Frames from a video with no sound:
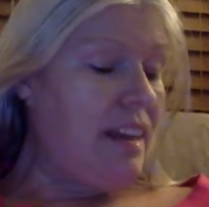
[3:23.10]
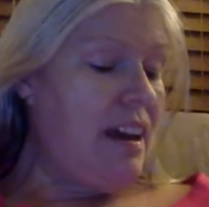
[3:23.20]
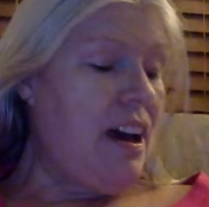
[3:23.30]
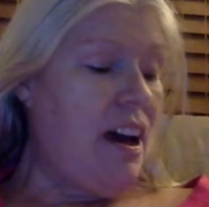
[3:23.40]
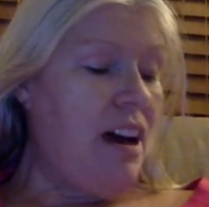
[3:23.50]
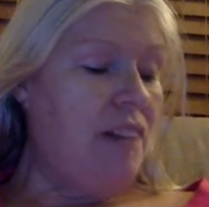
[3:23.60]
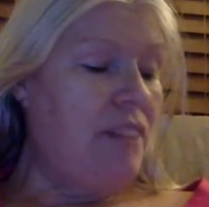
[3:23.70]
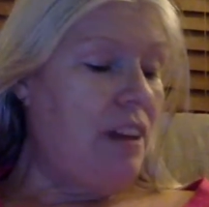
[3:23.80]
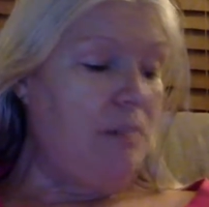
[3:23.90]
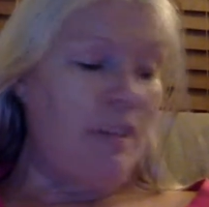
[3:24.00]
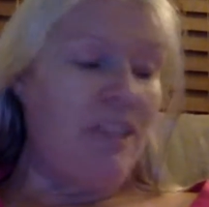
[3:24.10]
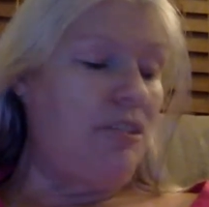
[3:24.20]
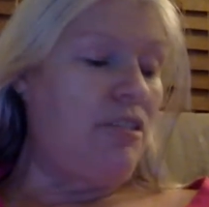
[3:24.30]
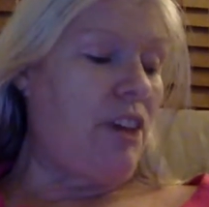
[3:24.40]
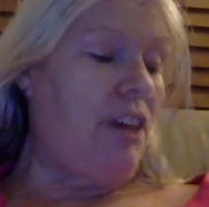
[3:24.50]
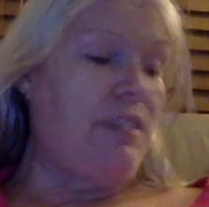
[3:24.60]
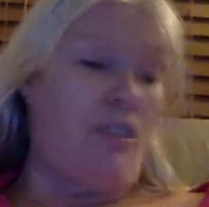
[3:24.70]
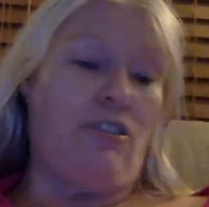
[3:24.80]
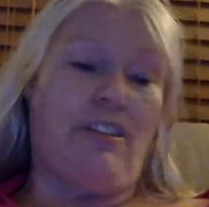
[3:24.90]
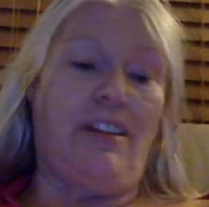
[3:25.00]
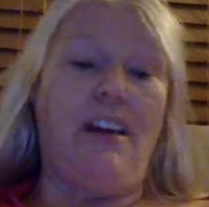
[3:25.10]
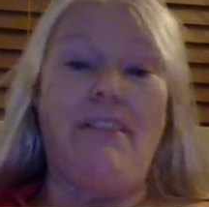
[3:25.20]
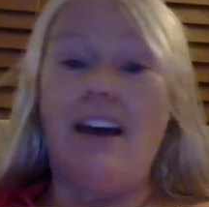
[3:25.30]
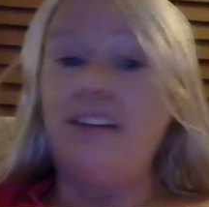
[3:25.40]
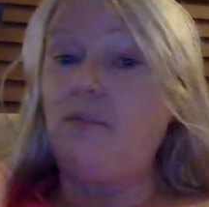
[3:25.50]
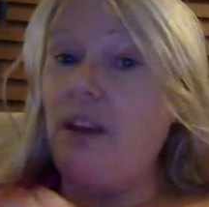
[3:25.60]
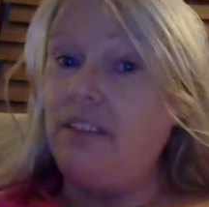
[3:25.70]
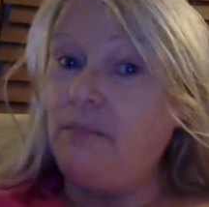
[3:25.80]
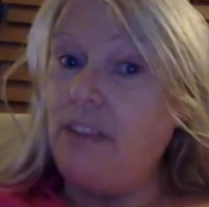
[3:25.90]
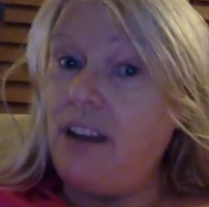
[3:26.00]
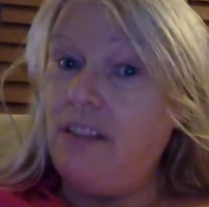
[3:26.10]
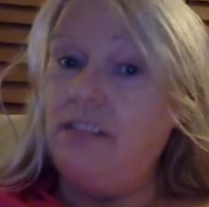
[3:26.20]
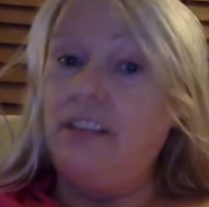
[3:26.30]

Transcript: they have, there's others, and I've had to write them down.